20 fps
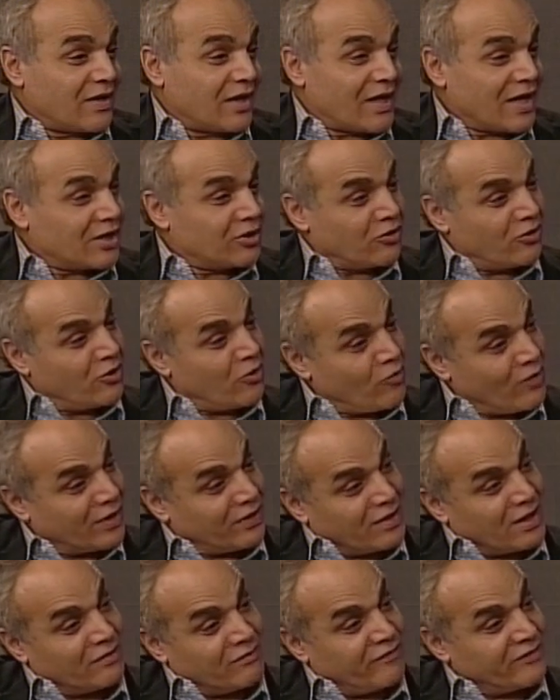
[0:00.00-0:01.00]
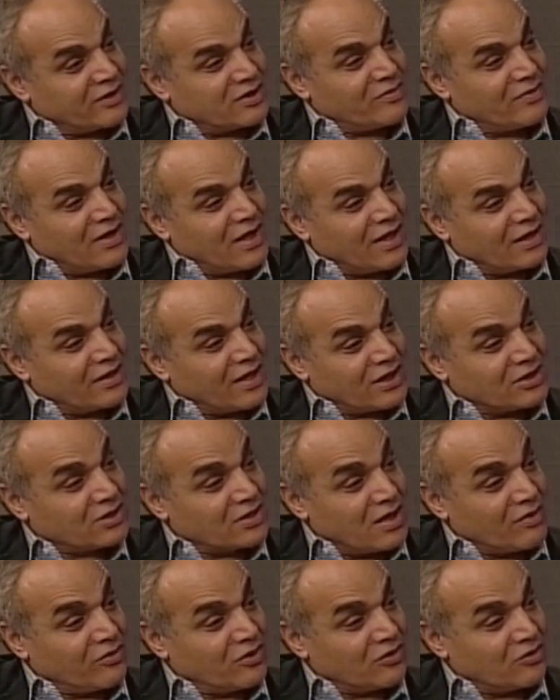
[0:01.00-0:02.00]
and I don't know what that invisible hand has
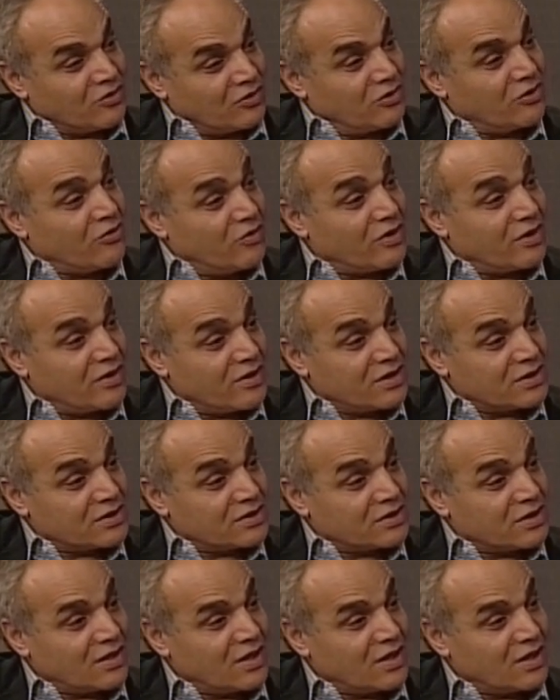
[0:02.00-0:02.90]
something to do with this.